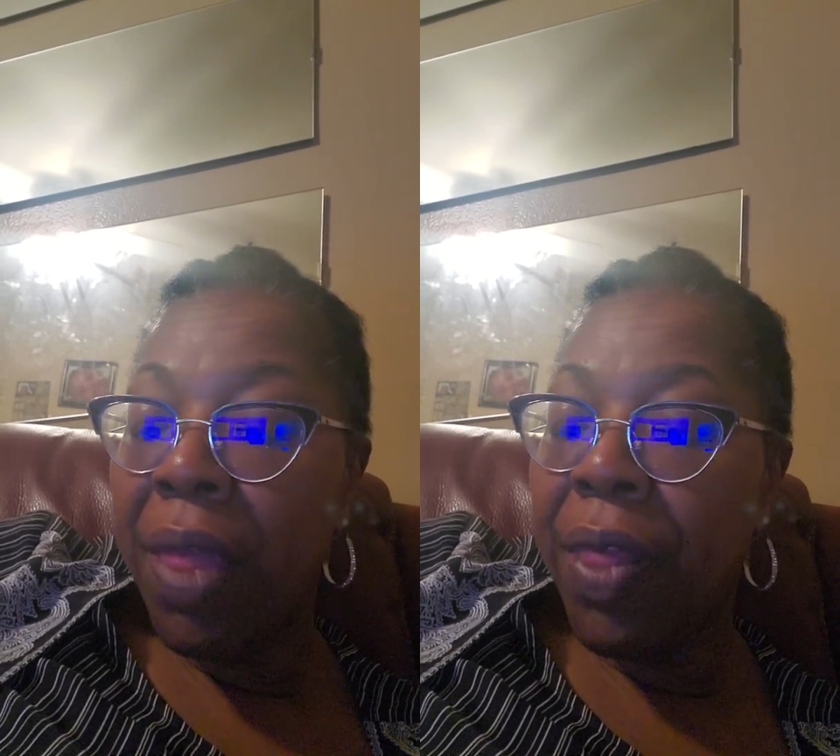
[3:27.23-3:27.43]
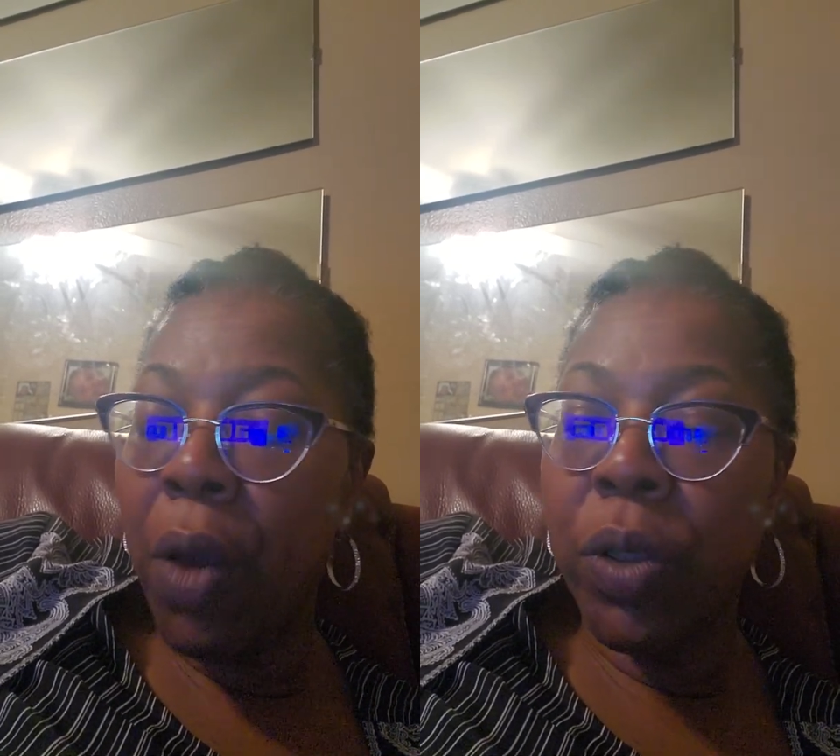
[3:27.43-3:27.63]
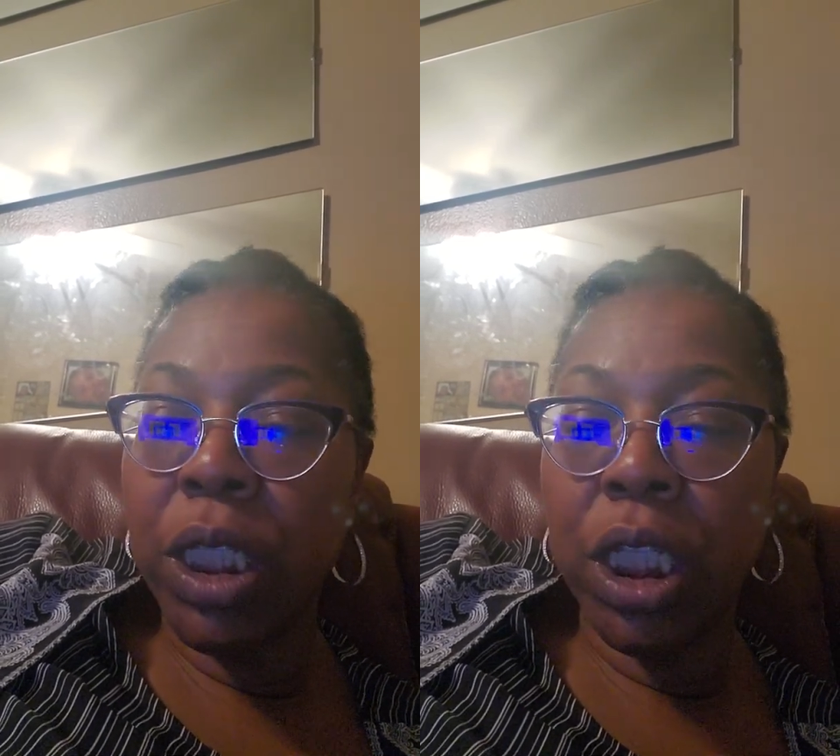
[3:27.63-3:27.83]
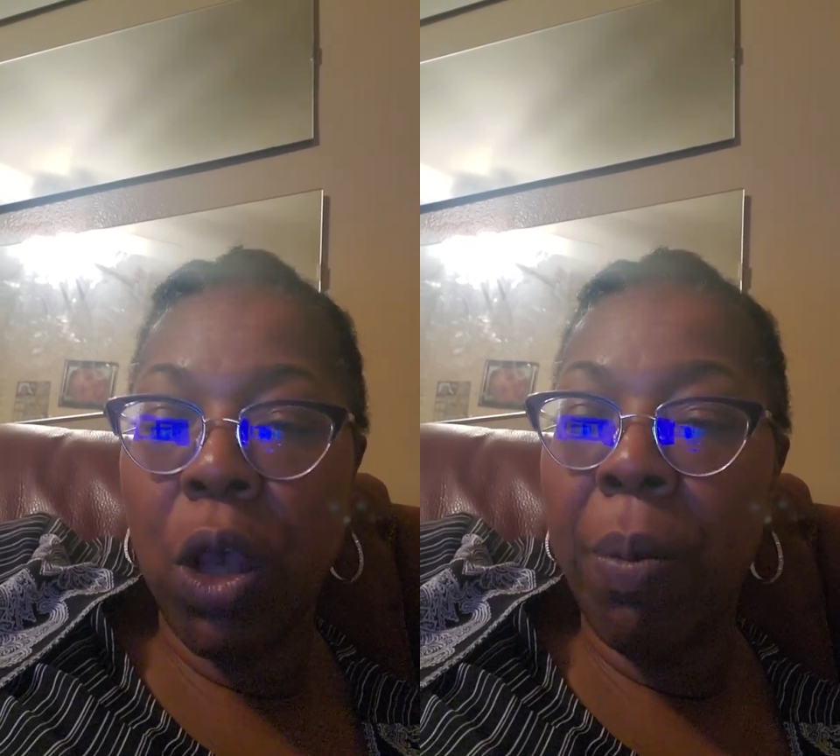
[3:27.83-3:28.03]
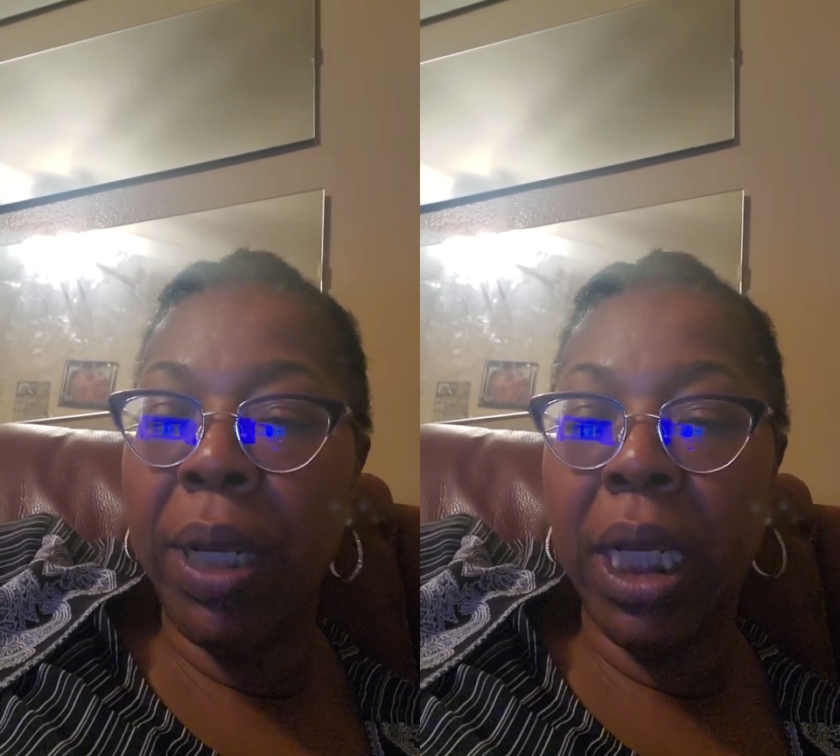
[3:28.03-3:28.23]
There was
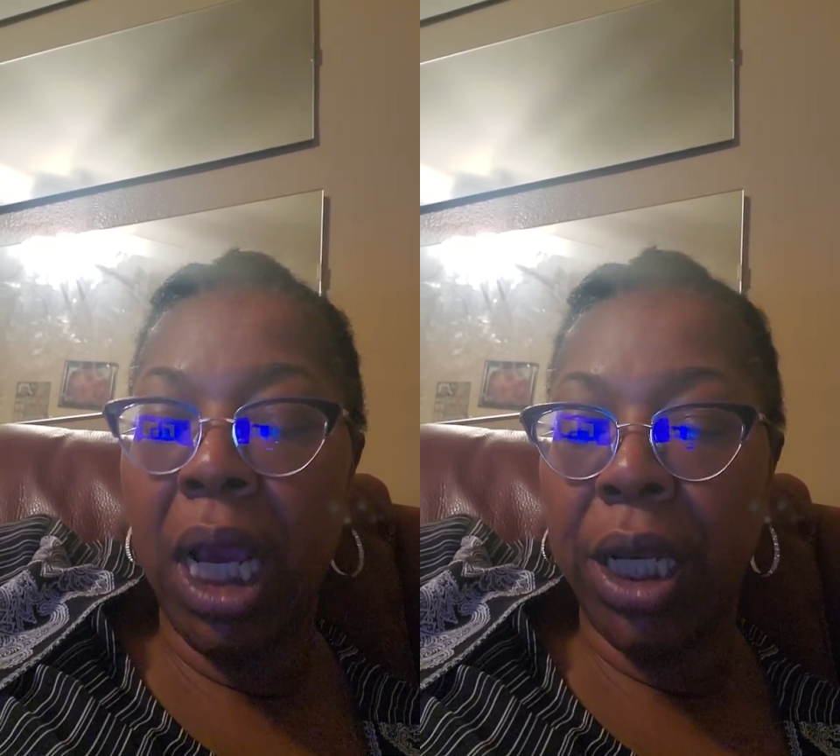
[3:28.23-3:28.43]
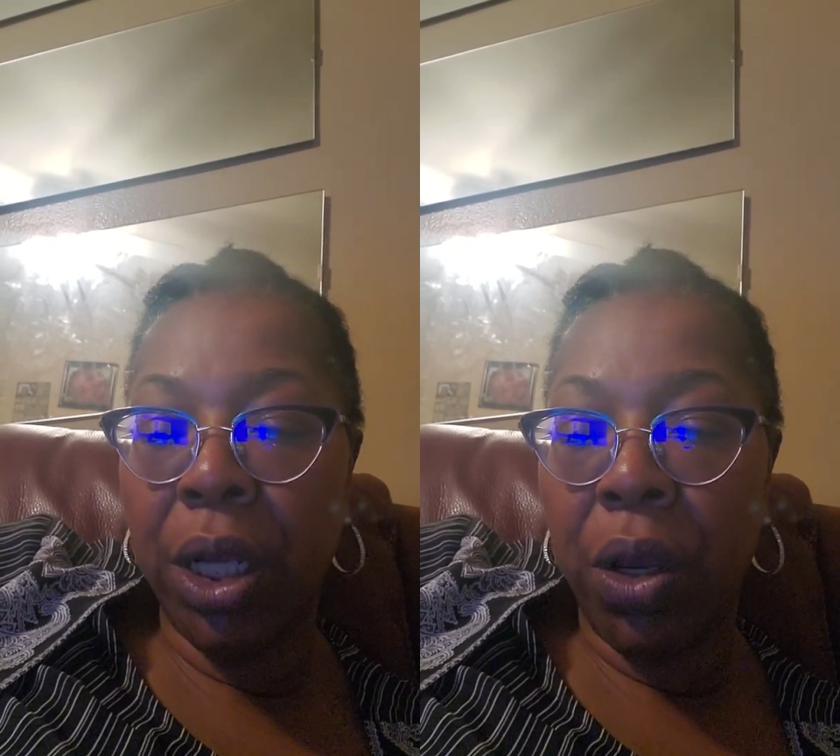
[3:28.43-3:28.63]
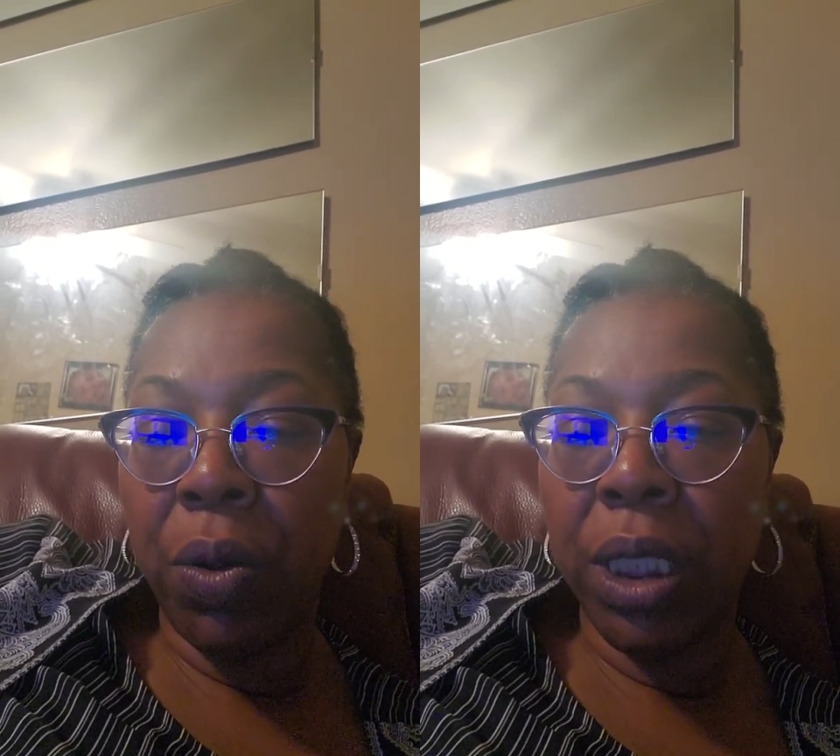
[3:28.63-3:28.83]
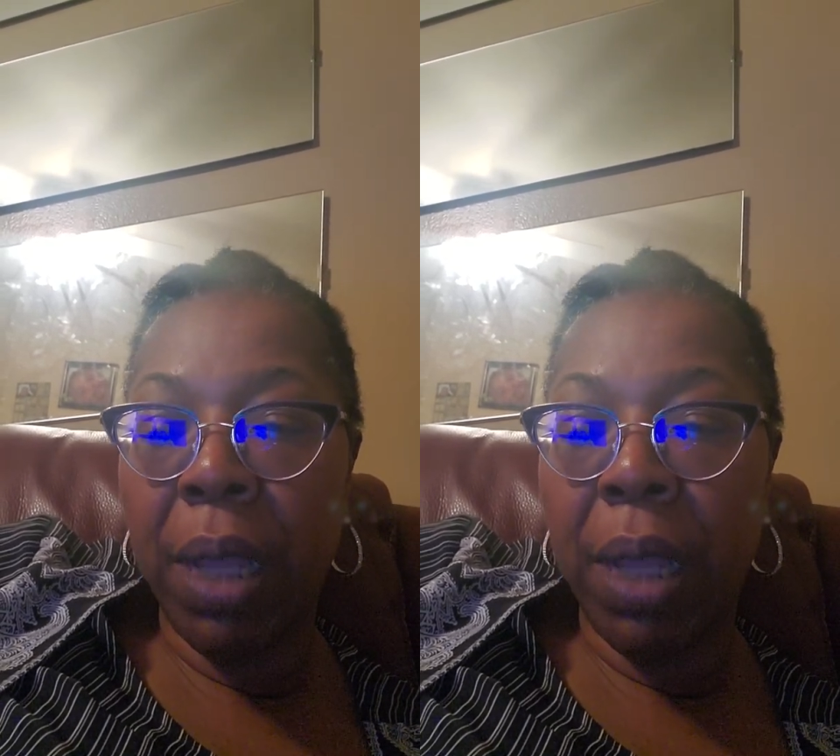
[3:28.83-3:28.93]
so many unknowns,